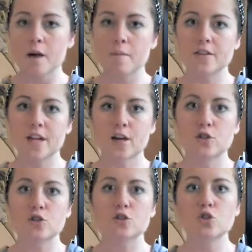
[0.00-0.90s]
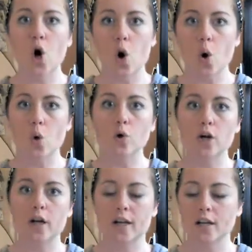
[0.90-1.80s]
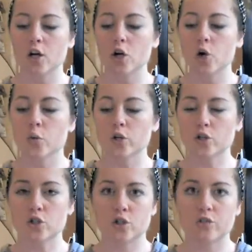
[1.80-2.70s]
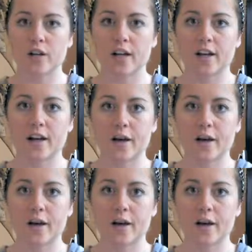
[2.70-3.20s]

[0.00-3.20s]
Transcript: but they are so good when you're serving